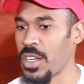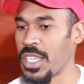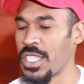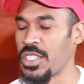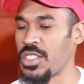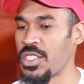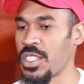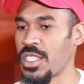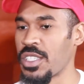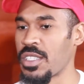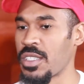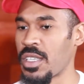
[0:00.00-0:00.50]

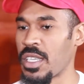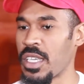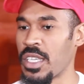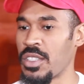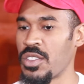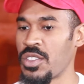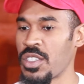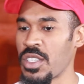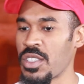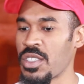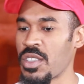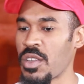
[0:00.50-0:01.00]
It's
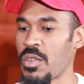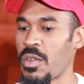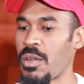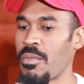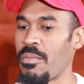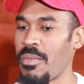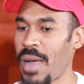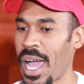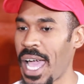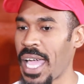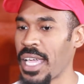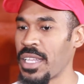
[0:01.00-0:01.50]
just a
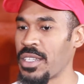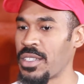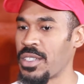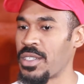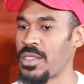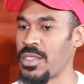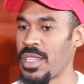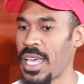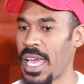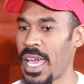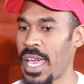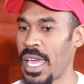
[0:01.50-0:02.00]

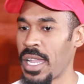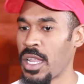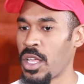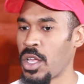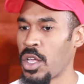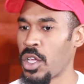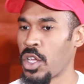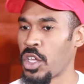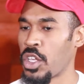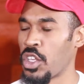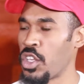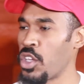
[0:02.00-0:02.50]
reminder that
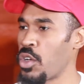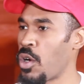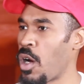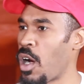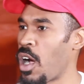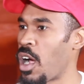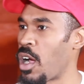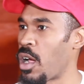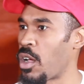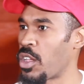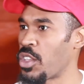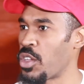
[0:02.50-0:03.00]
you
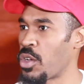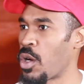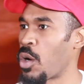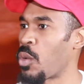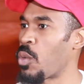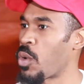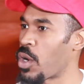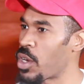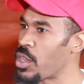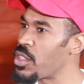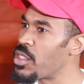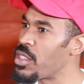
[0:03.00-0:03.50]
are
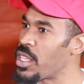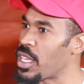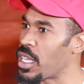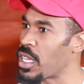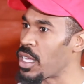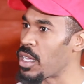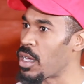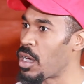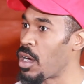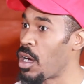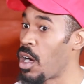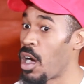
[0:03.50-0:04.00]
worthy
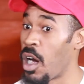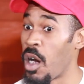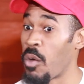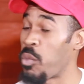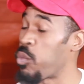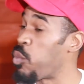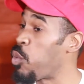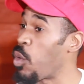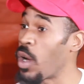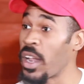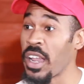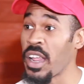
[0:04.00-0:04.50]
of
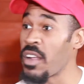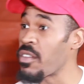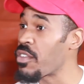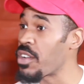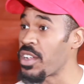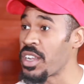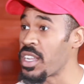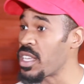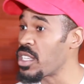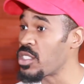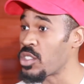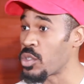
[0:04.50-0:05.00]
whatever
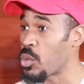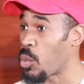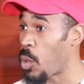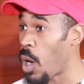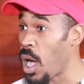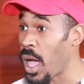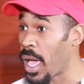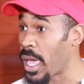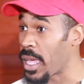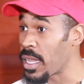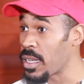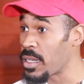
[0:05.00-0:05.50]
it is you
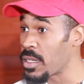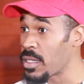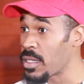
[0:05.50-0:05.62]
want.